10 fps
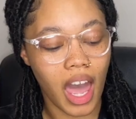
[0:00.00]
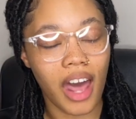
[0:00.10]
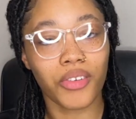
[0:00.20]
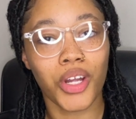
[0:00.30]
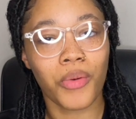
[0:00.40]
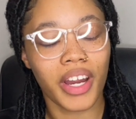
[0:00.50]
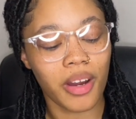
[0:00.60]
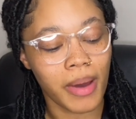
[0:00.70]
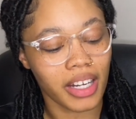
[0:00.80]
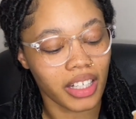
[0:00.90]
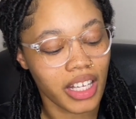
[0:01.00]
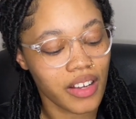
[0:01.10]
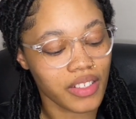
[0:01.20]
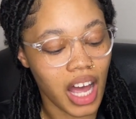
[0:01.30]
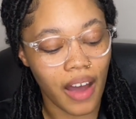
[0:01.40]
I don't know where everybody
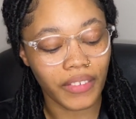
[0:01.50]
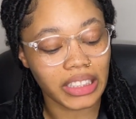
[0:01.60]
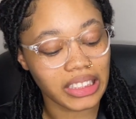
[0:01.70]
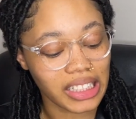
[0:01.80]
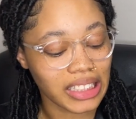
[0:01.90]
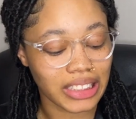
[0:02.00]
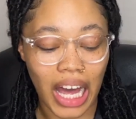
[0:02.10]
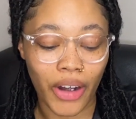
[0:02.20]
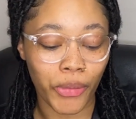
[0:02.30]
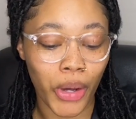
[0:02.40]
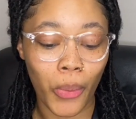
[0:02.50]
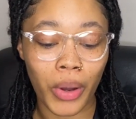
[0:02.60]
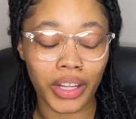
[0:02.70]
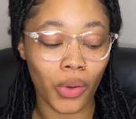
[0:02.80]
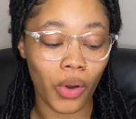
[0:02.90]
lives, obviously, so I don't know
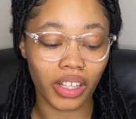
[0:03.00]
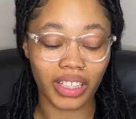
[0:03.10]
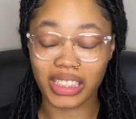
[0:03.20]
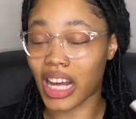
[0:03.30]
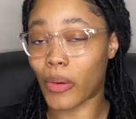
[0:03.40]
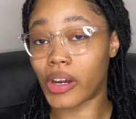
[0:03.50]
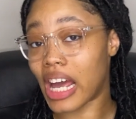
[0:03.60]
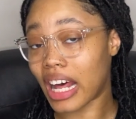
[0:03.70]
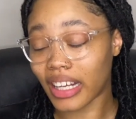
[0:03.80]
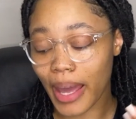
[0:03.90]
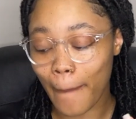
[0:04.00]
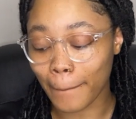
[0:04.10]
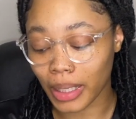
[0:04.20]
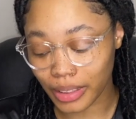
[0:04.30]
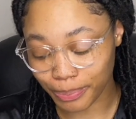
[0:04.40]
what the weather is like where y'all at,
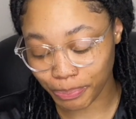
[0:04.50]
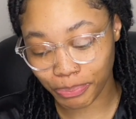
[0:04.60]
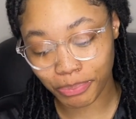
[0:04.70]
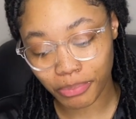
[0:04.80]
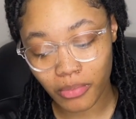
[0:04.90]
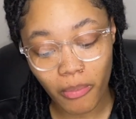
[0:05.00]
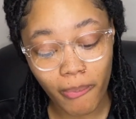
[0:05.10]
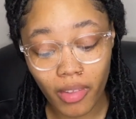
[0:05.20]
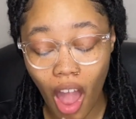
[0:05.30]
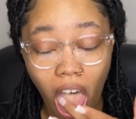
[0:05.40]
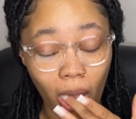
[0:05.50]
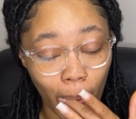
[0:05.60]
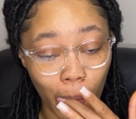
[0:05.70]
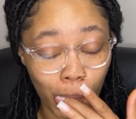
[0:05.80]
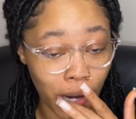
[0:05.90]
but
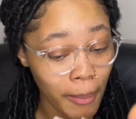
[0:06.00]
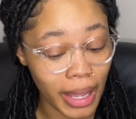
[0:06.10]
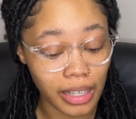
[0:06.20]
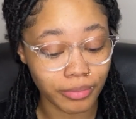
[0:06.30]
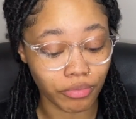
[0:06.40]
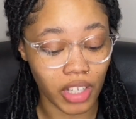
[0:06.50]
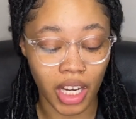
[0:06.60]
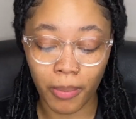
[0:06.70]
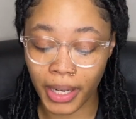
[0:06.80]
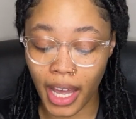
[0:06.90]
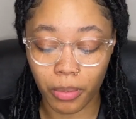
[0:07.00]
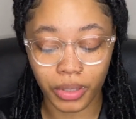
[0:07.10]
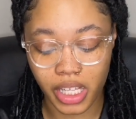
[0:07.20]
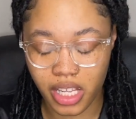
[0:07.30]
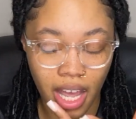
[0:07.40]
where I'm at, and I'm down
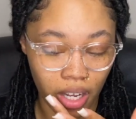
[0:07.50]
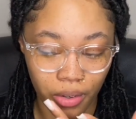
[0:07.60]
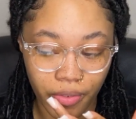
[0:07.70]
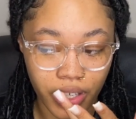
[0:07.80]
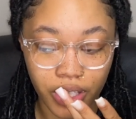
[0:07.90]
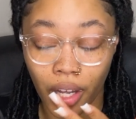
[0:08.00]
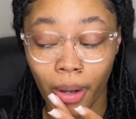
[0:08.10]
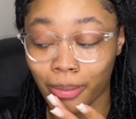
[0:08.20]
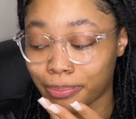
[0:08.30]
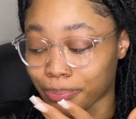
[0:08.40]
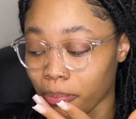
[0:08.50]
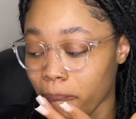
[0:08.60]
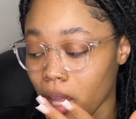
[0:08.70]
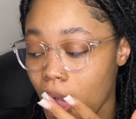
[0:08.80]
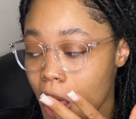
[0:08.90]
pretty south, so
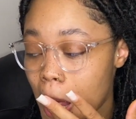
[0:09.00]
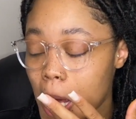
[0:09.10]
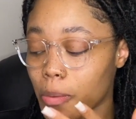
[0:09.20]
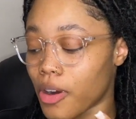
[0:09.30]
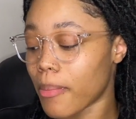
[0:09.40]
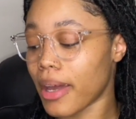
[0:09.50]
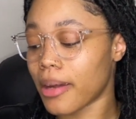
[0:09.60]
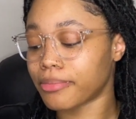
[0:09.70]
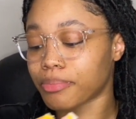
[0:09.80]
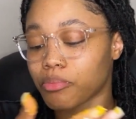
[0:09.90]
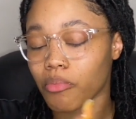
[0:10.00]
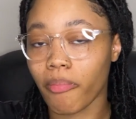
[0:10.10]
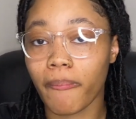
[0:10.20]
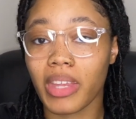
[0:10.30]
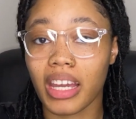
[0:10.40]
where I'm at,
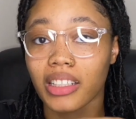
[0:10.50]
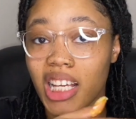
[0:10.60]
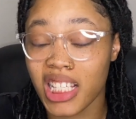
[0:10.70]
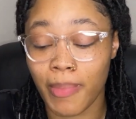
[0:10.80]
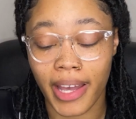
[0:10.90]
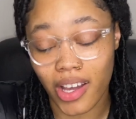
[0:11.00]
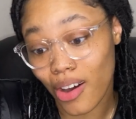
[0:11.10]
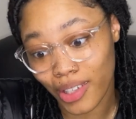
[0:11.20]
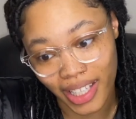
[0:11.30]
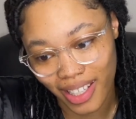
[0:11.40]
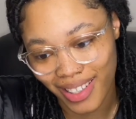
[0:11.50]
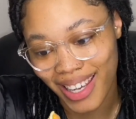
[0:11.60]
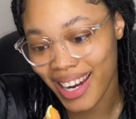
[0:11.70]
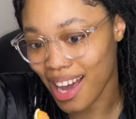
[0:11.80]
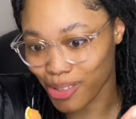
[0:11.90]
it's back cold again,
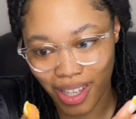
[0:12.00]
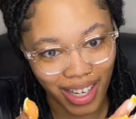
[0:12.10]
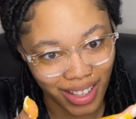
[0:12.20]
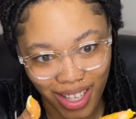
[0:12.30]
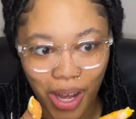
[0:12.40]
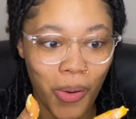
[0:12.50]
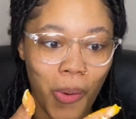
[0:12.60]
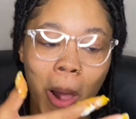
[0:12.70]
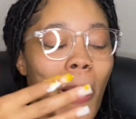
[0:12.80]
and I do not like the cold.